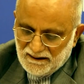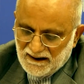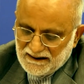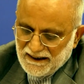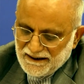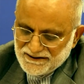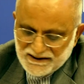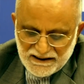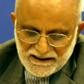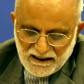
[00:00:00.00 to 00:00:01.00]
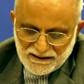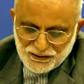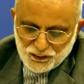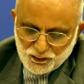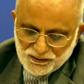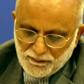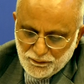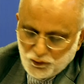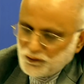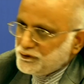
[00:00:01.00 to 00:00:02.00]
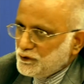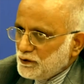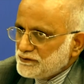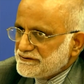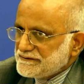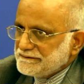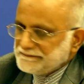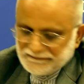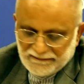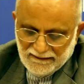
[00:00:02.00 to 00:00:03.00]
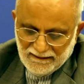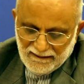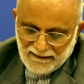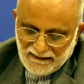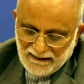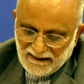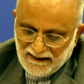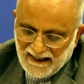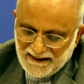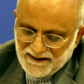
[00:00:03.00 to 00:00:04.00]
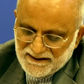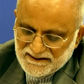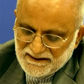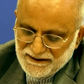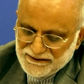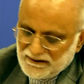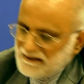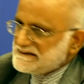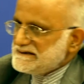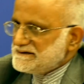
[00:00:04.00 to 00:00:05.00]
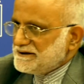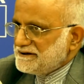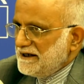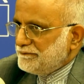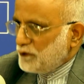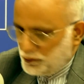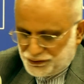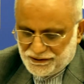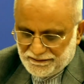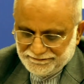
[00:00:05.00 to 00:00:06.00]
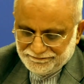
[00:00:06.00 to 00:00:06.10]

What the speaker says: against India's use of brute force and its intransigent approach.